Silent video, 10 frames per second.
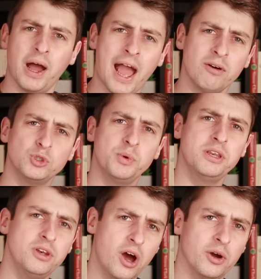But how do
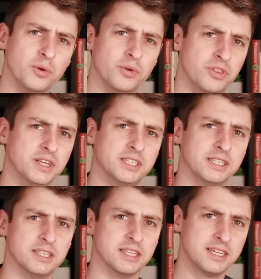we know this
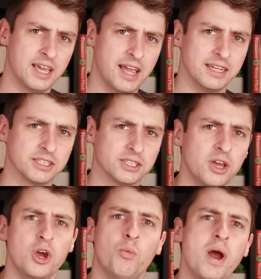is the case?
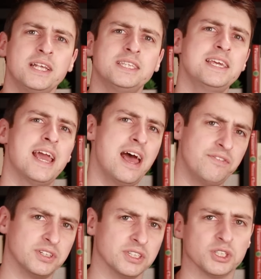Where's the
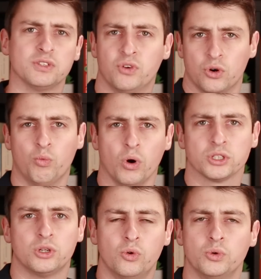evidence for
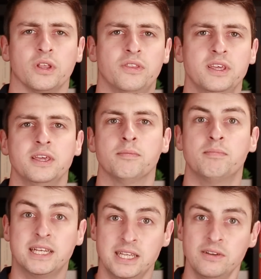what's called the
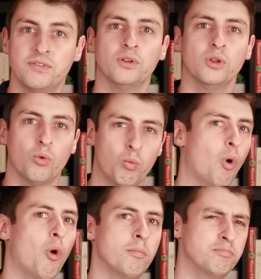medieval
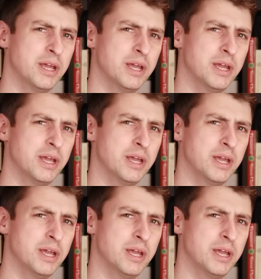warm